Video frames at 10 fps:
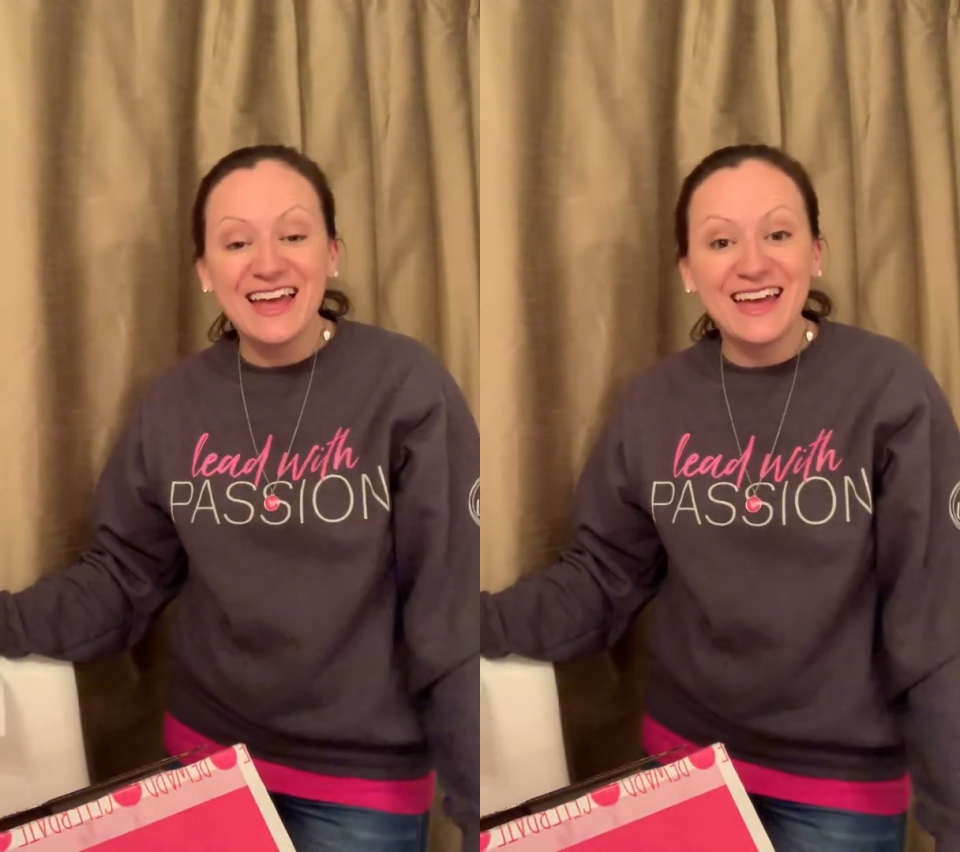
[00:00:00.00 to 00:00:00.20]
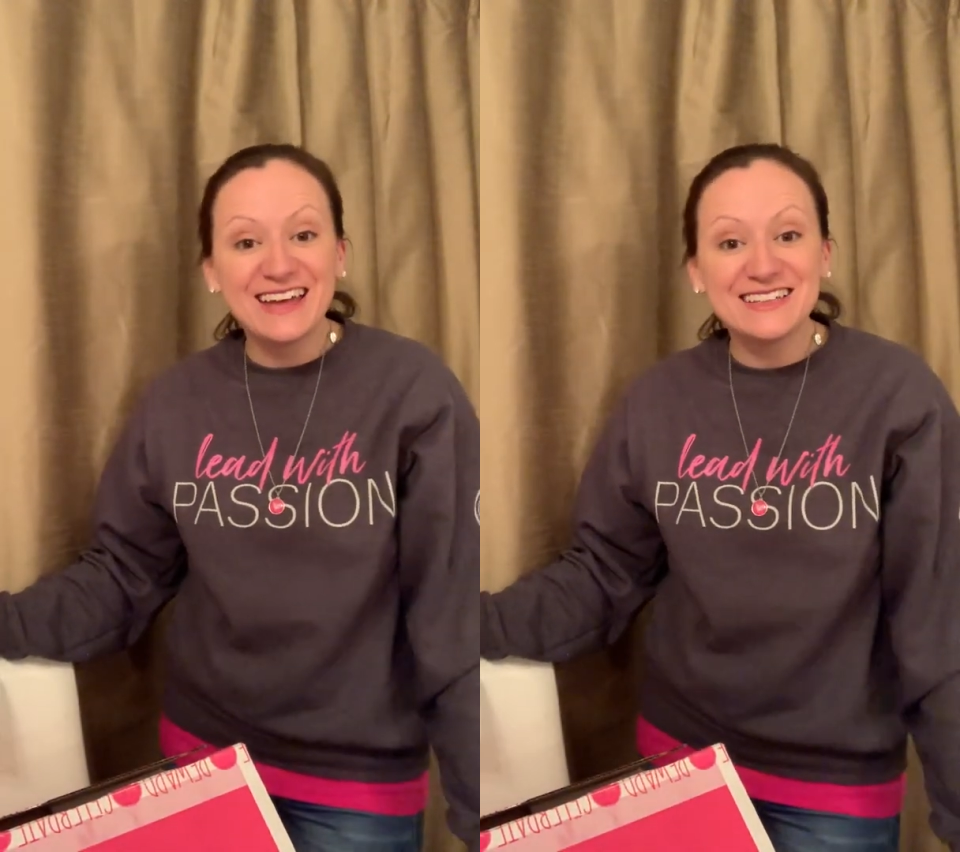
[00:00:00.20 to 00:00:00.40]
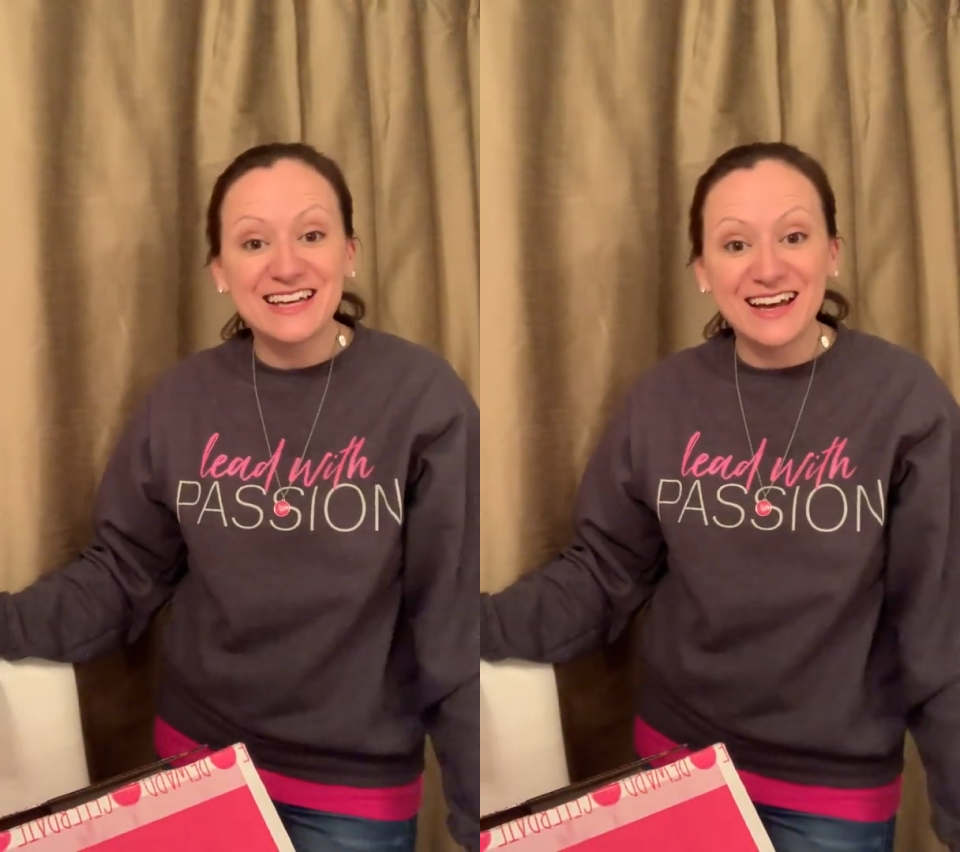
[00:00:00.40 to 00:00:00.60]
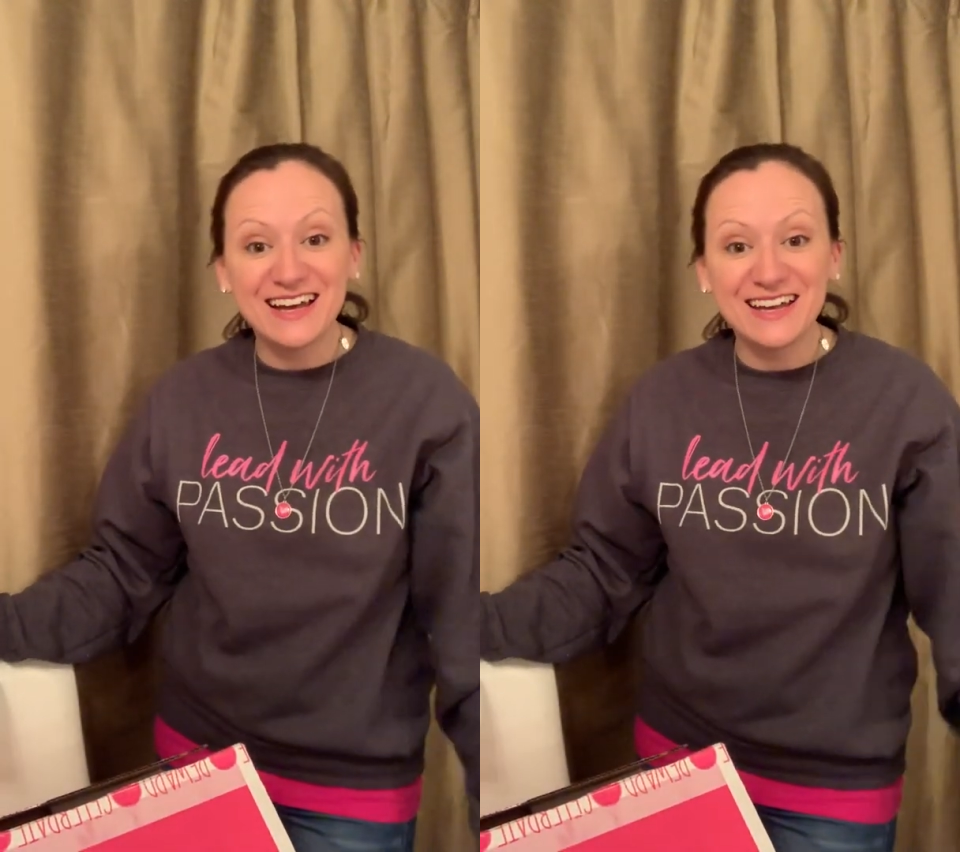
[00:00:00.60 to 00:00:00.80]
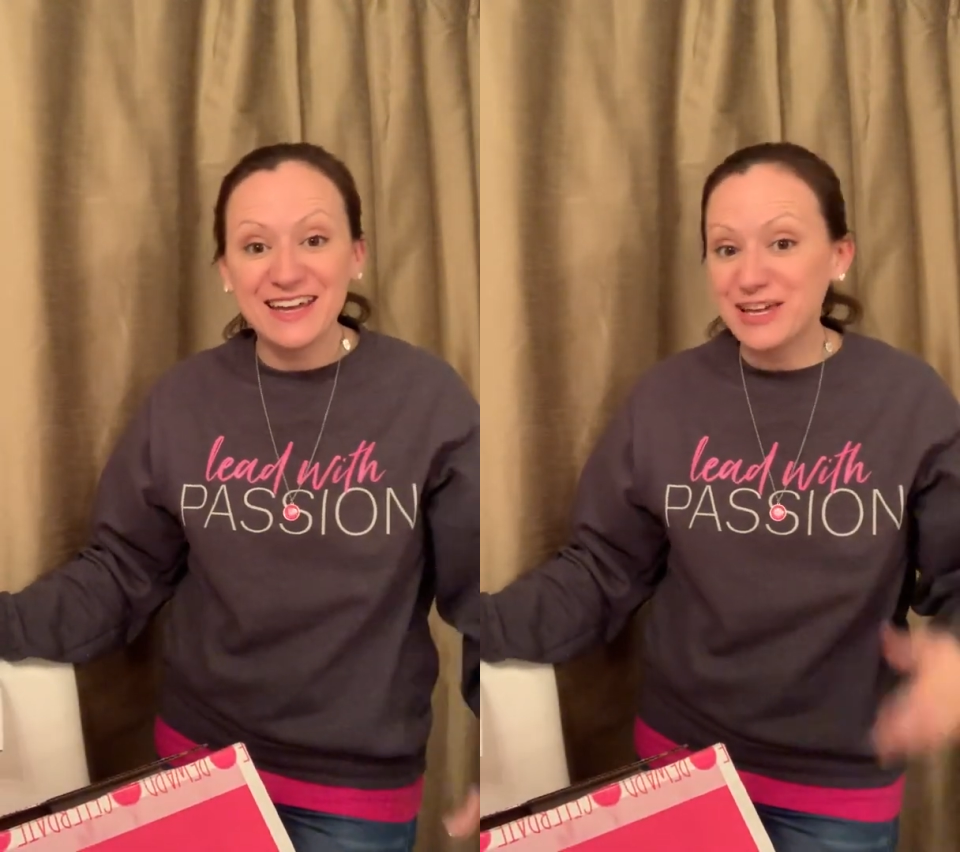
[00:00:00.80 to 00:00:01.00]
and
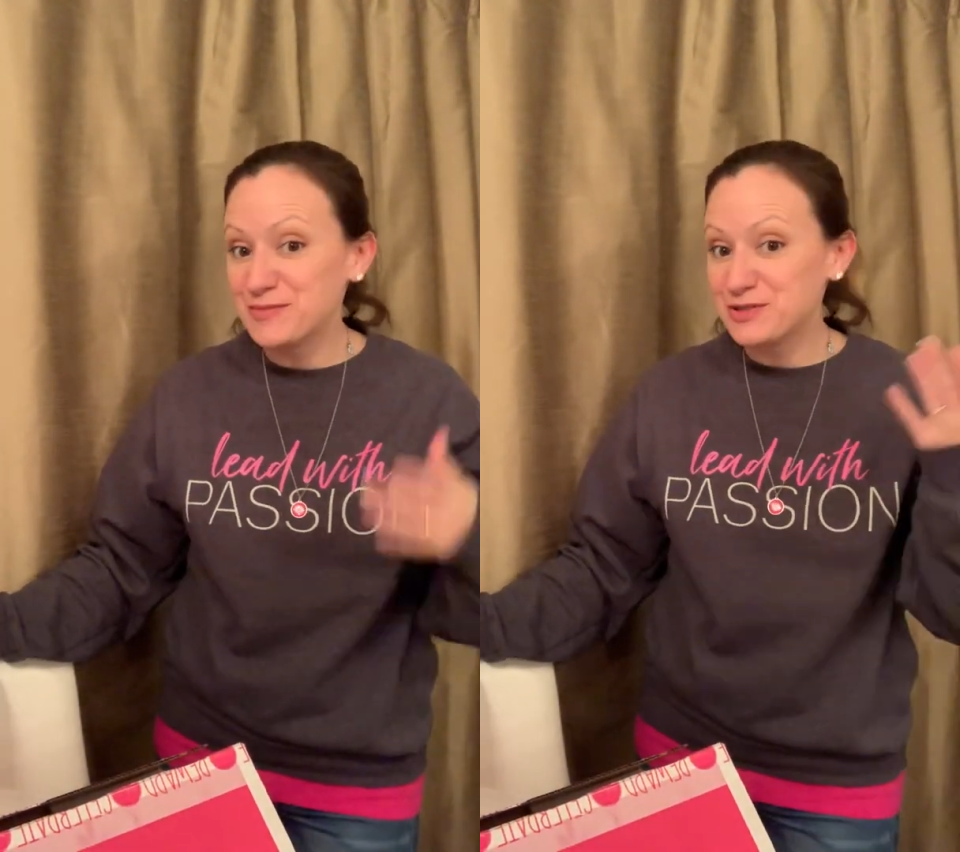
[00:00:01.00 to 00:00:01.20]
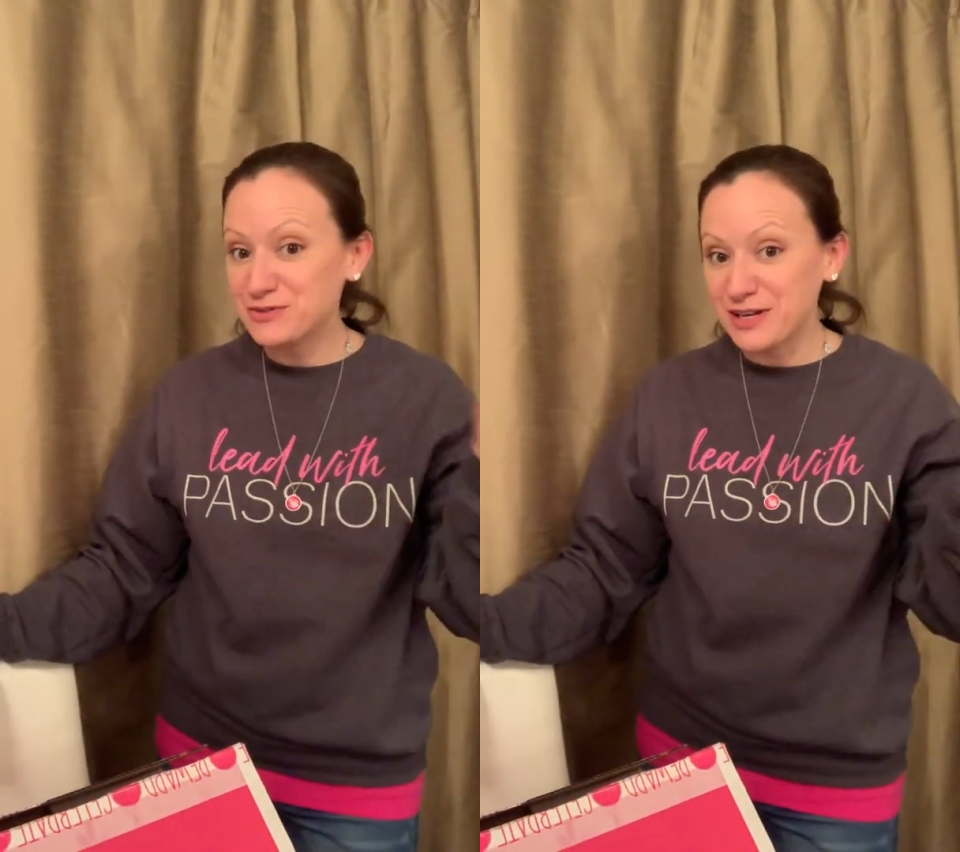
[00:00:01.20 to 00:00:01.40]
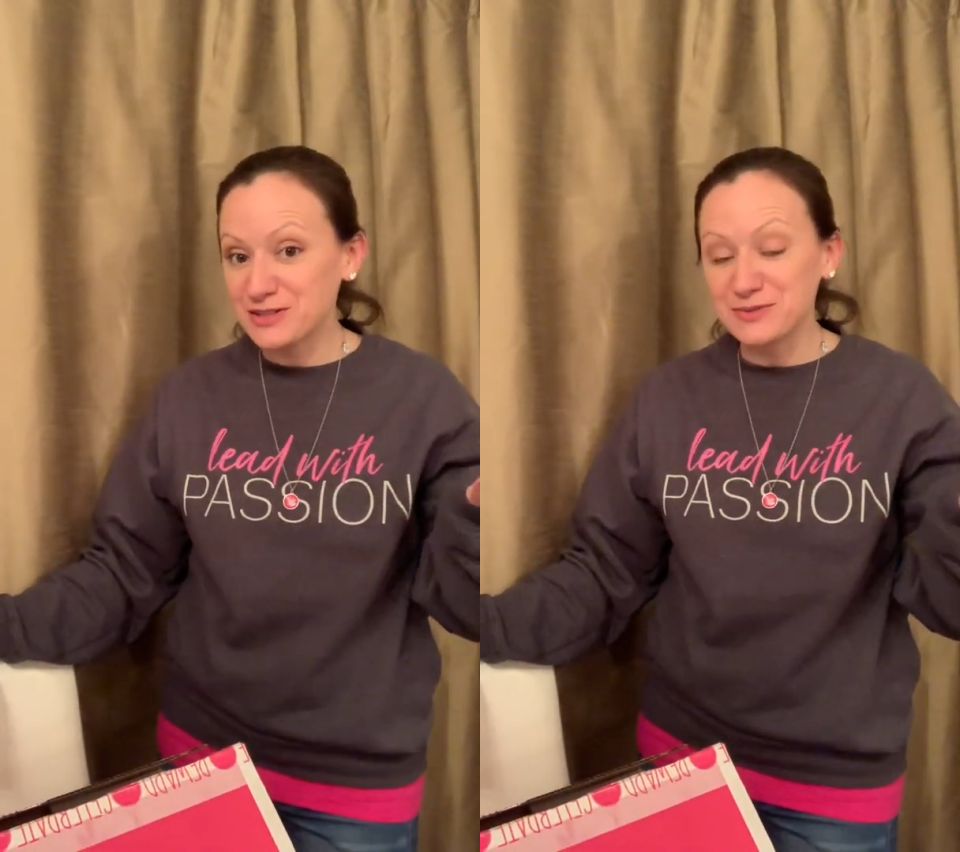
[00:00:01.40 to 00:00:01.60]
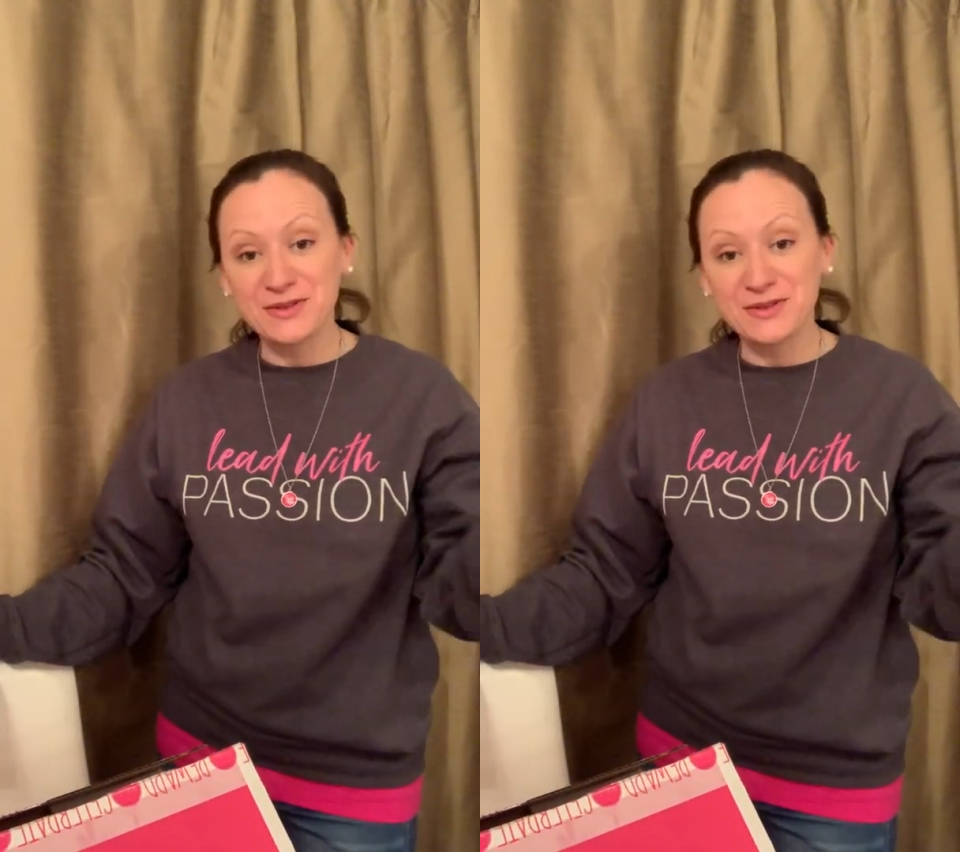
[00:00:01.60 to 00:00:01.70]
I am a director